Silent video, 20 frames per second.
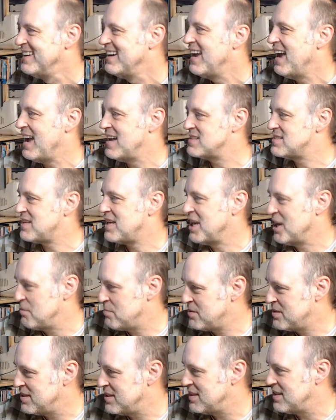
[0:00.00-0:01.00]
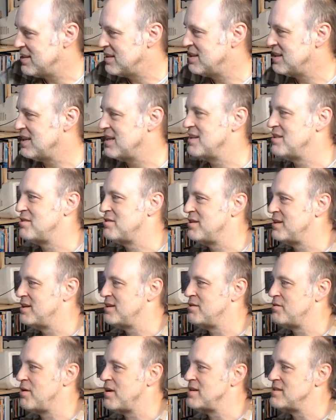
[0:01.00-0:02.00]
has kept the Ethernet
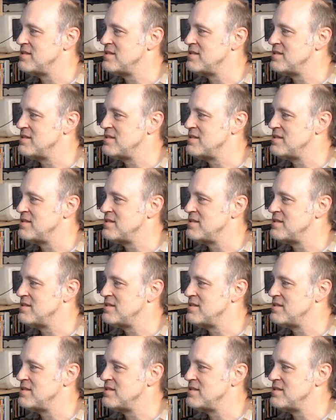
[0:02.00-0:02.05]
address